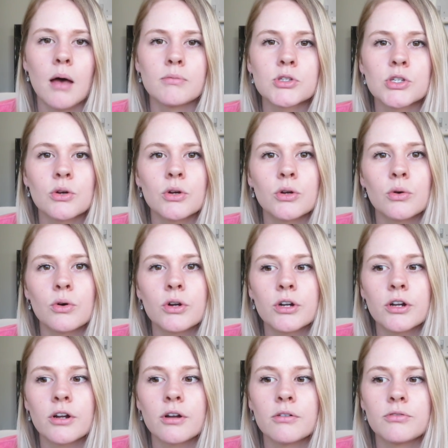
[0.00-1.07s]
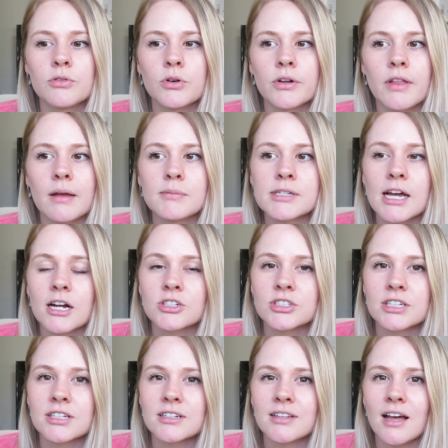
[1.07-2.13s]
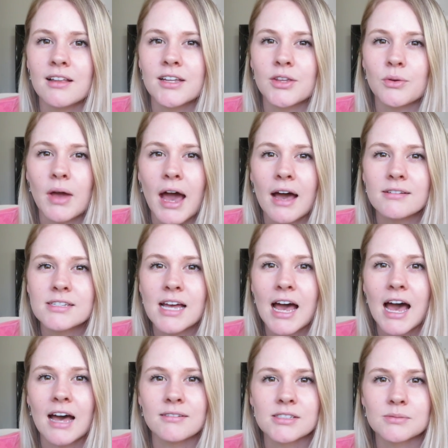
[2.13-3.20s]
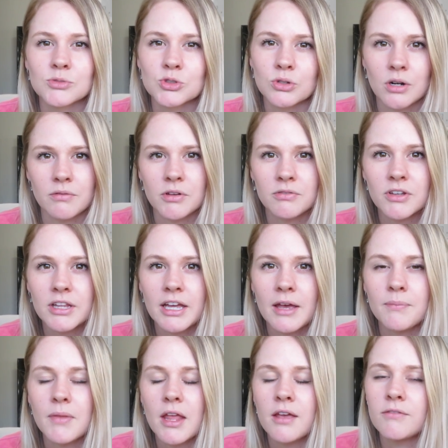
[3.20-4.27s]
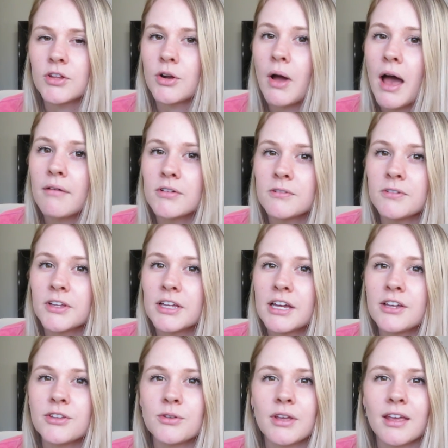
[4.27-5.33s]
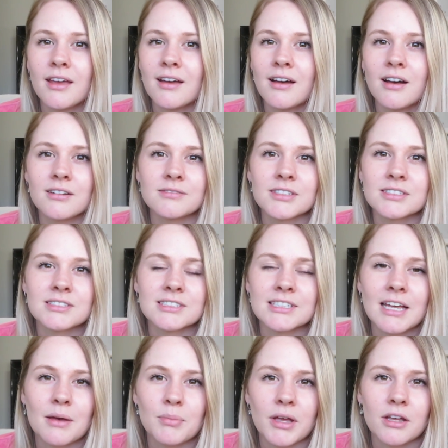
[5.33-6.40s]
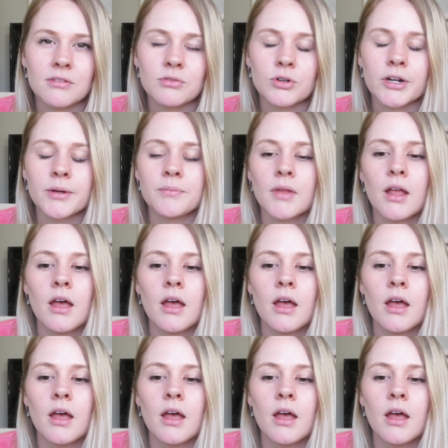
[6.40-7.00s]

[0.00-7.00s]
So in order for them to actually click that link, you have to have some sort of affiliate. If you don't have an affiliate, you can't obviously get paid for it.